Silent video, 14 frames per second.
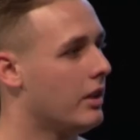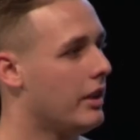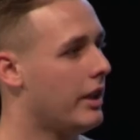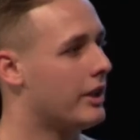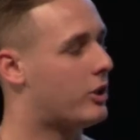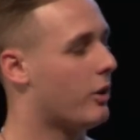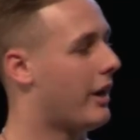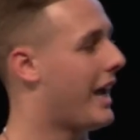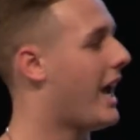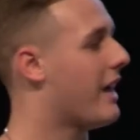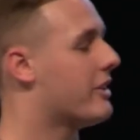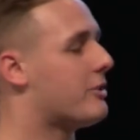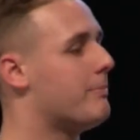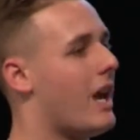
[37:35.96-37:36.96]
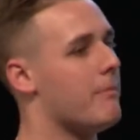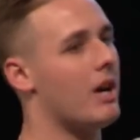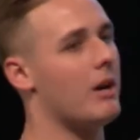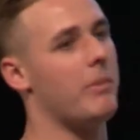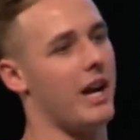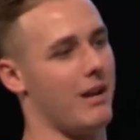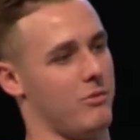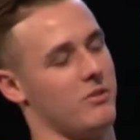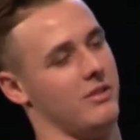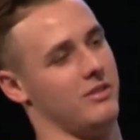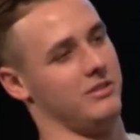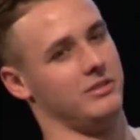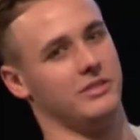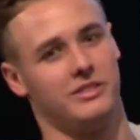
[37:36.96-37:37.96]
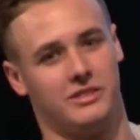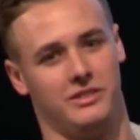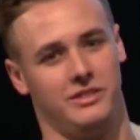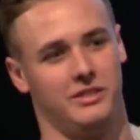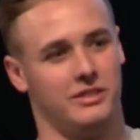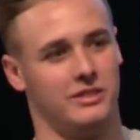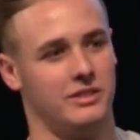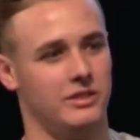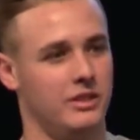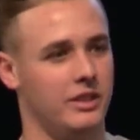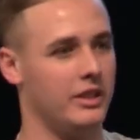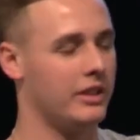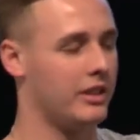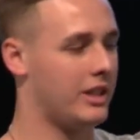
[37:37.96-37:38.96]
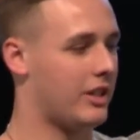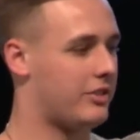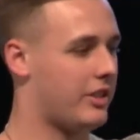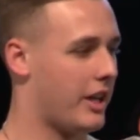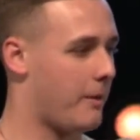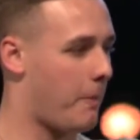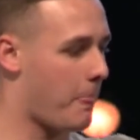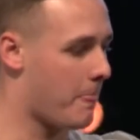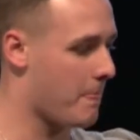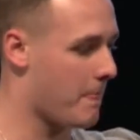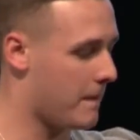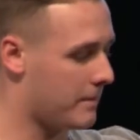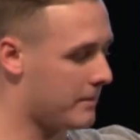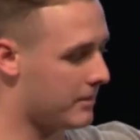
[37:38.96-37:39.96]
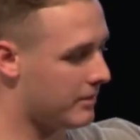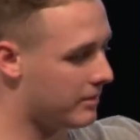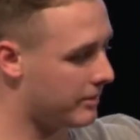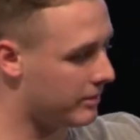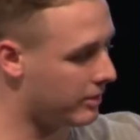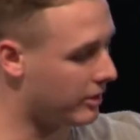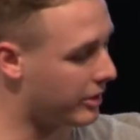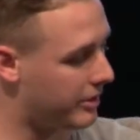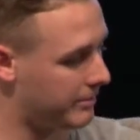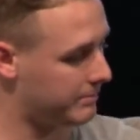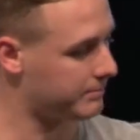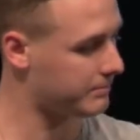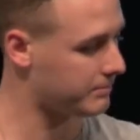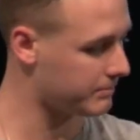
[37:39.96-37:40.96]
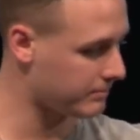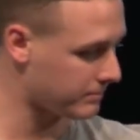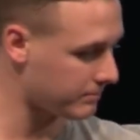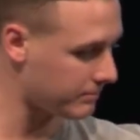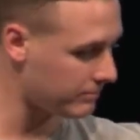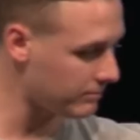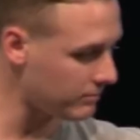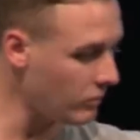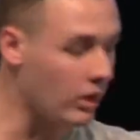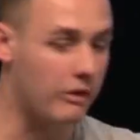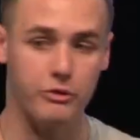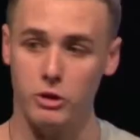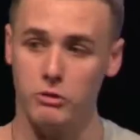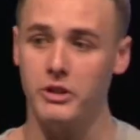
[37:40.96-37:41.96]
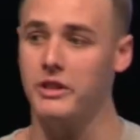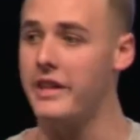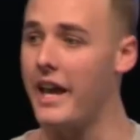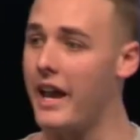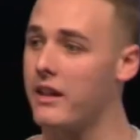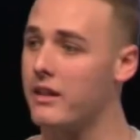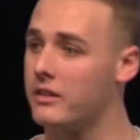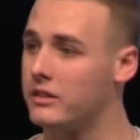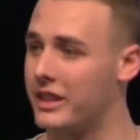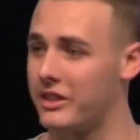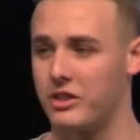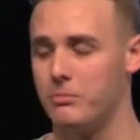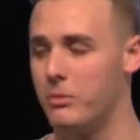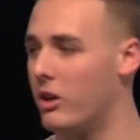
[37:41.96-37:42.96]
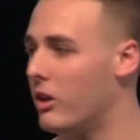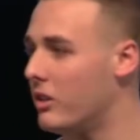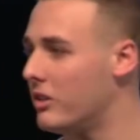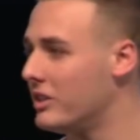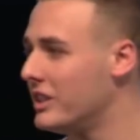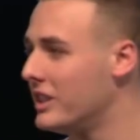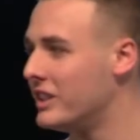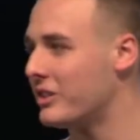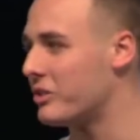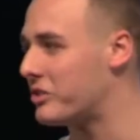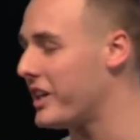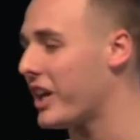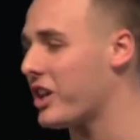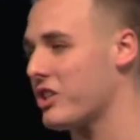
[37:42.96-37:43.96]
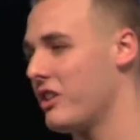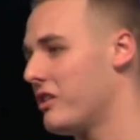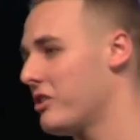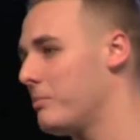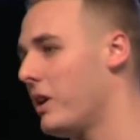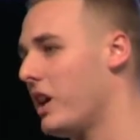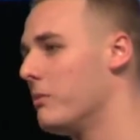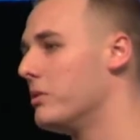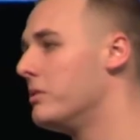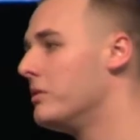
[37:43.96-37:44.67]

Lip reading: And so I hand this man my Bible and I say, look, if you read that small little section of this Bible,